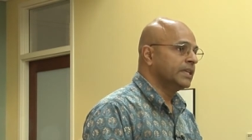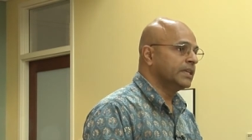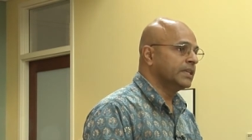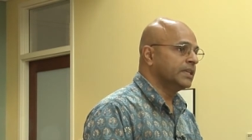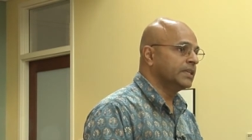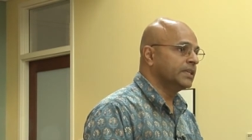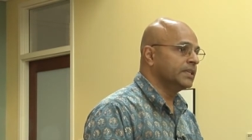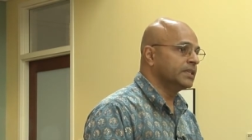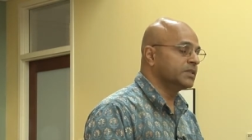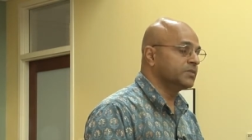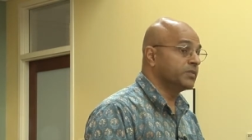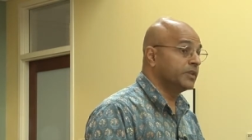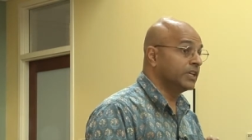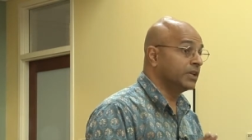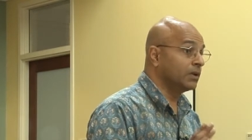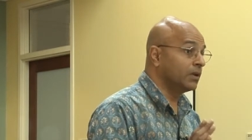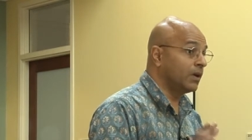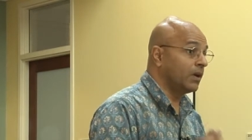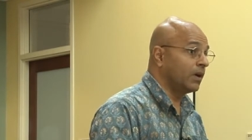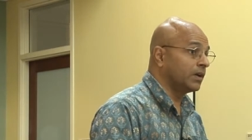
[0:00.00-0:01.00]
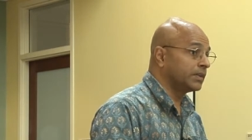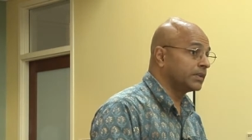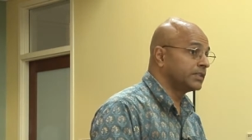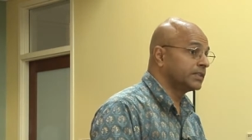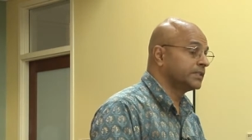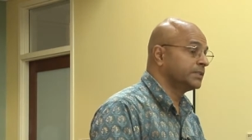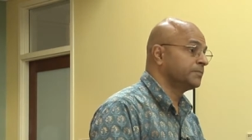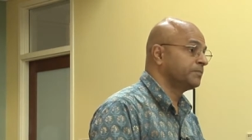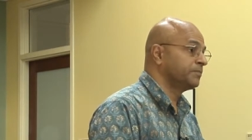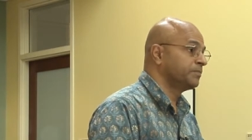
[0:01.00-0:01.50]
is being
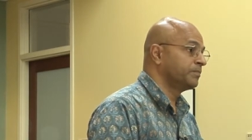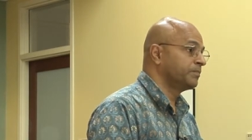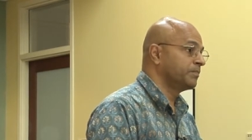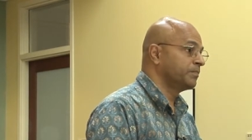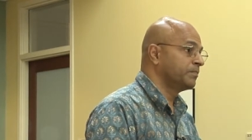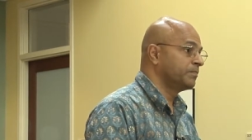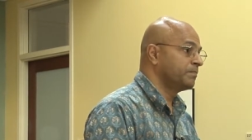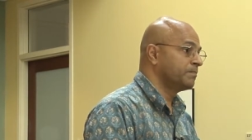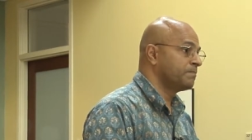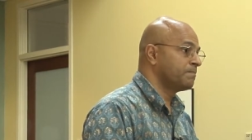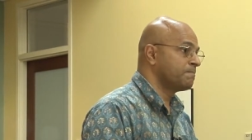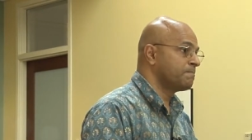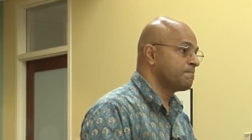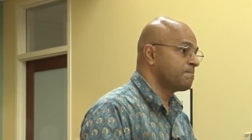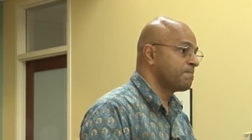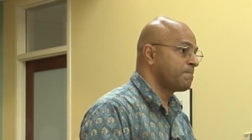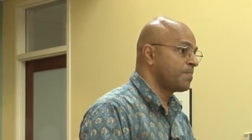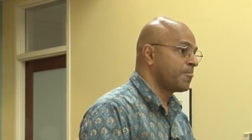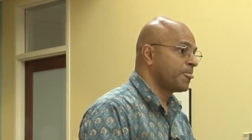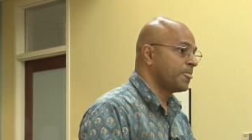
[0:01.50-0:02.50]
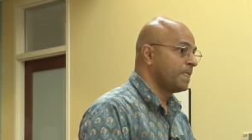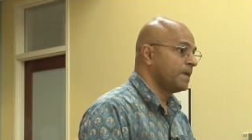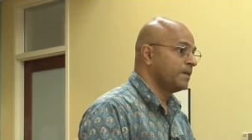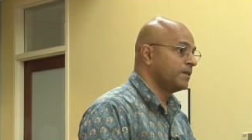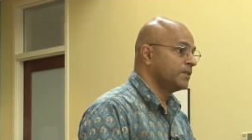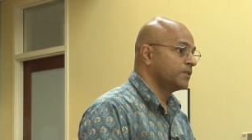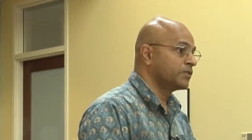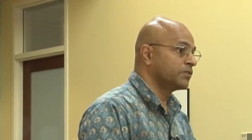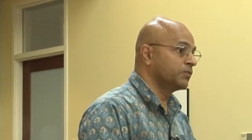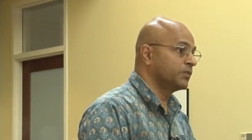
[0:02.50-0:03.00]
lost.
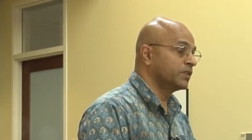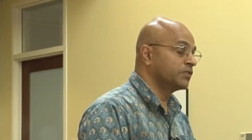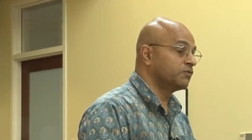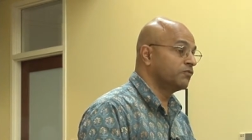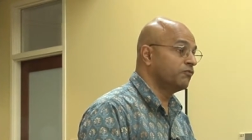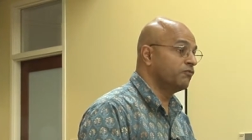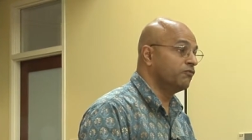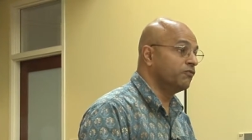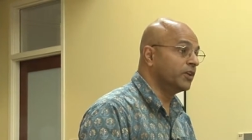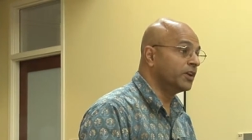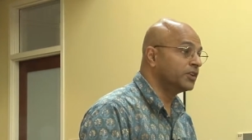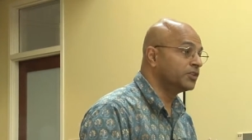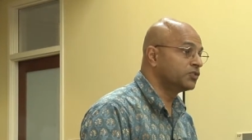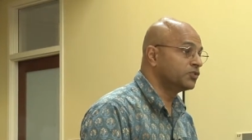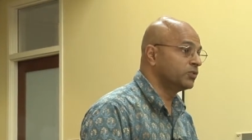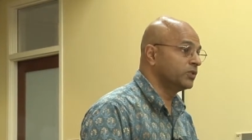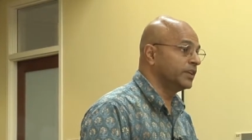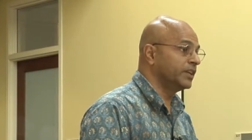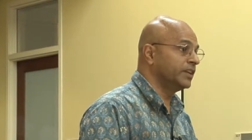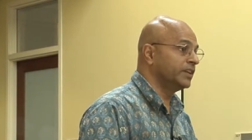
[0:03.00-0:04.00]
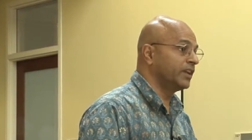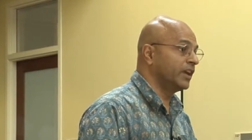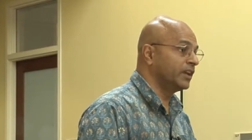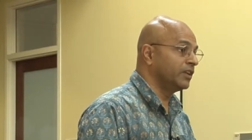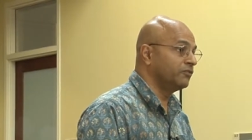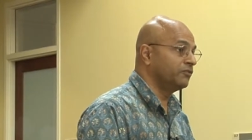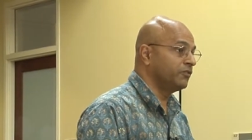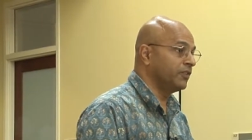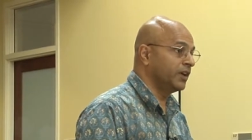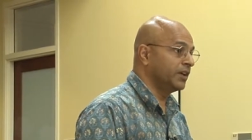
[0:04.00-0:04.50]
So which virtually
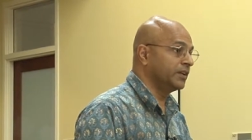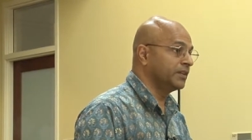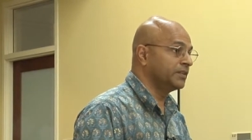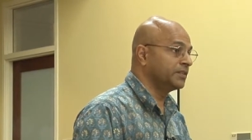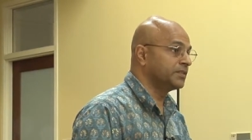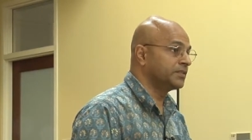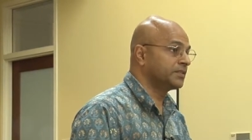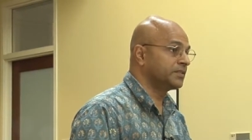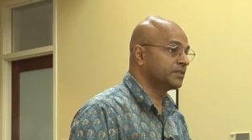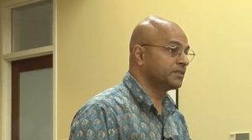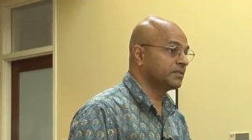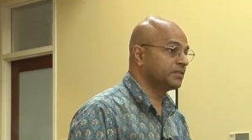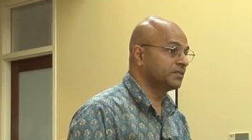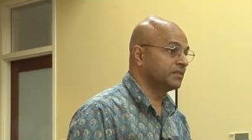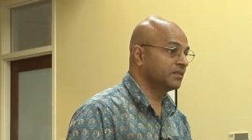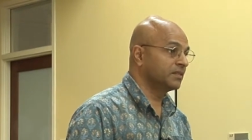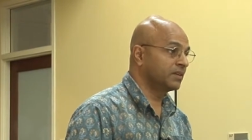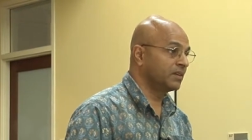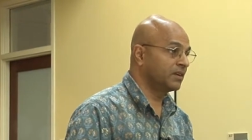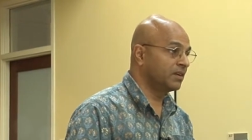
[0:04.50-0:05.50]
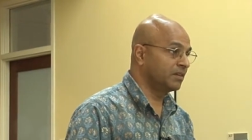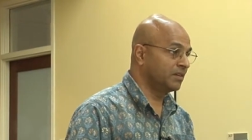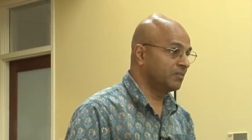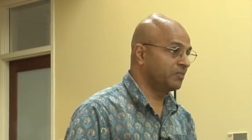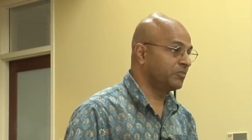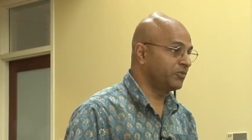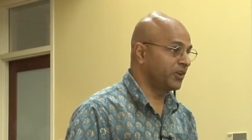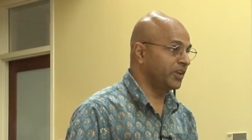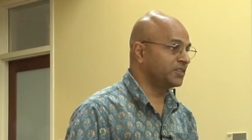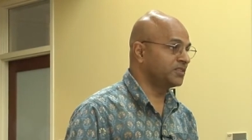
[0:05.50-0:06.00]
nullifies
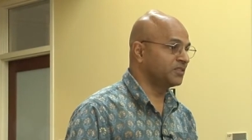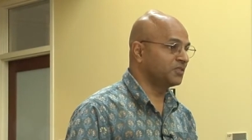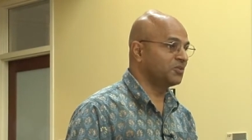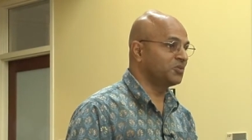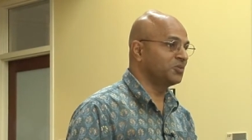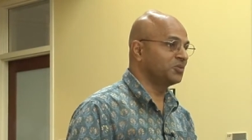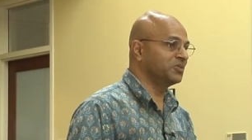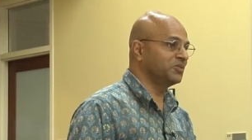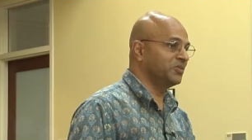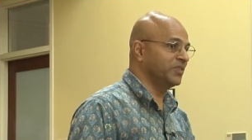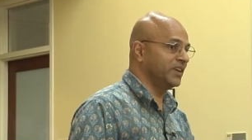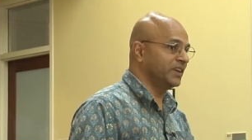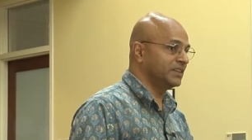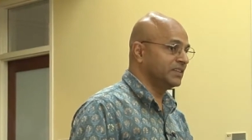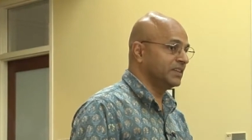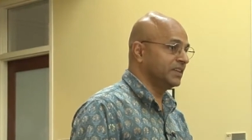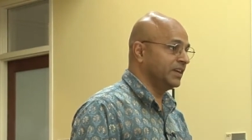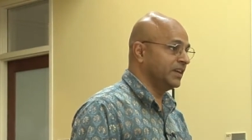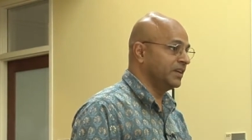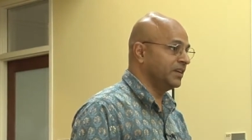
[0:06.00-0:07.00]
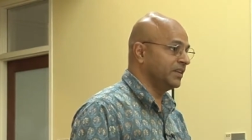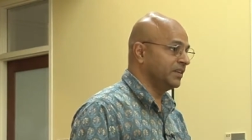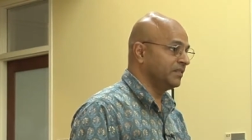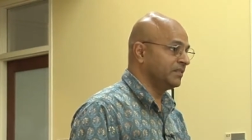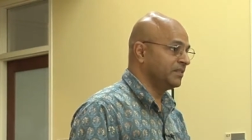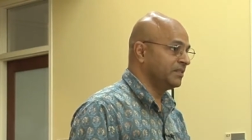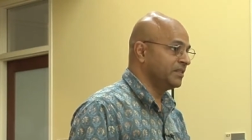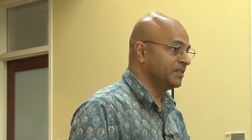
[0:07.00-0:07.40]
present growth rates in India.